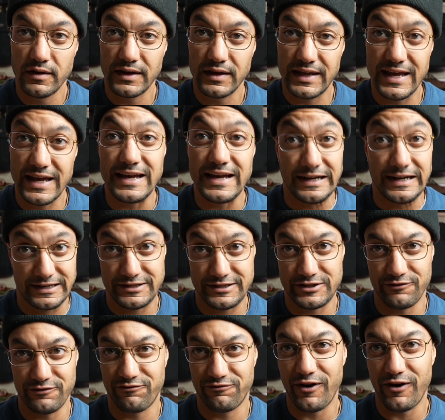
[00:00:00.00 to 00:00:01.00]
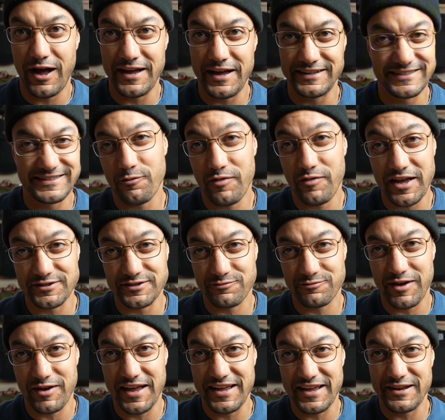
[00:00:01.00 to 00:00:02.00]
kick to find the best
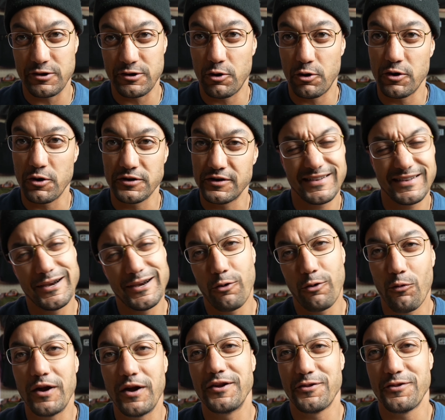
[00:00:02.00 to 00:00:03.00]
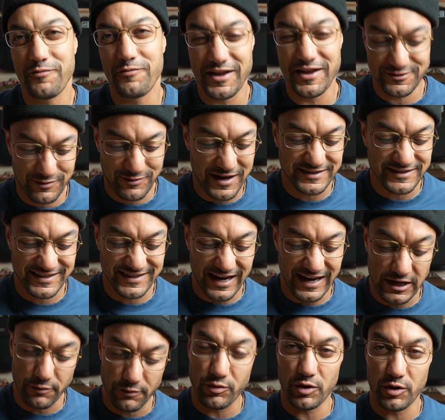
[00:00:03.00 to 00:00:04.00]
pen, or one of the best pens that I
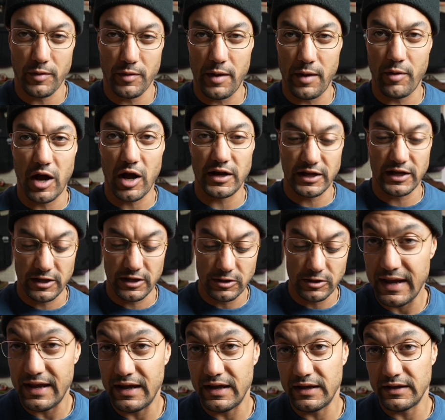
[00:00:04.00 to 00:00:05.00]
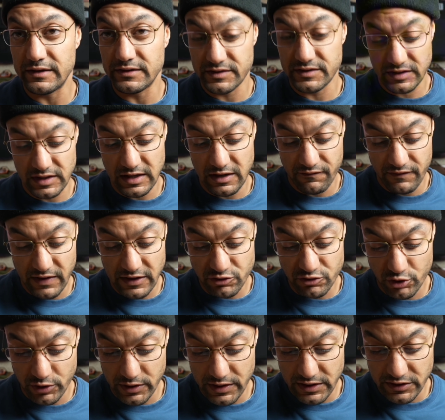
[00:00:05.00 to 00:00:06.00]
could put in my pocket. And
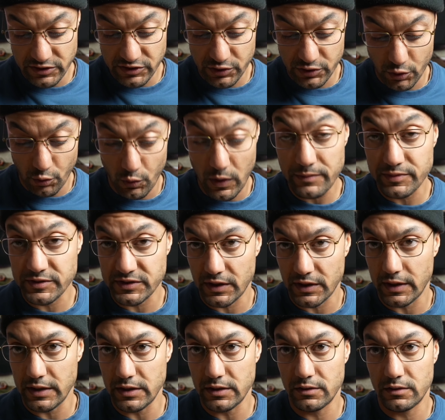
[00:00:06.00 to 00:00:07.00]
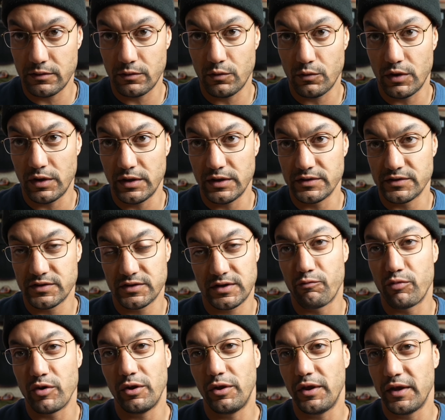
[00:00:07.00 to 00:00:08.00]
Inventory's website was
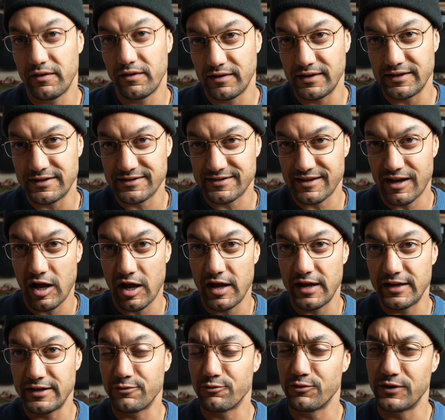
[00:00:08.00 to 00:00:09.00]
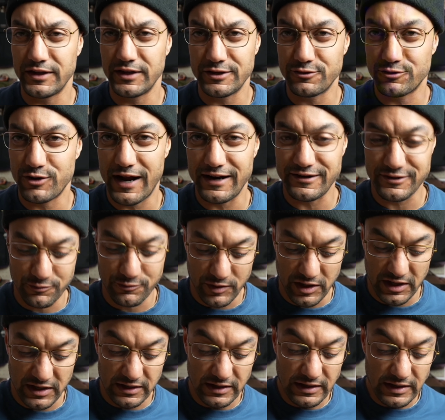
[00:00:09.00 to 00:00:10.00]
brilliantly designed. It really attracted
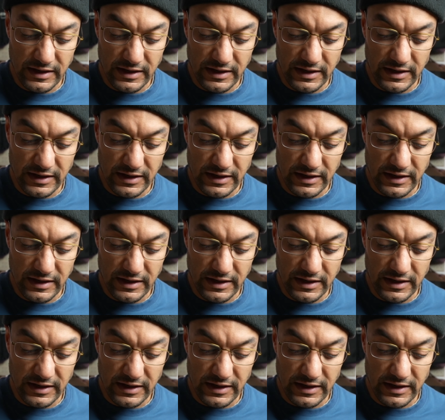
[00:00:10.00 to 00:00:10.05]
me.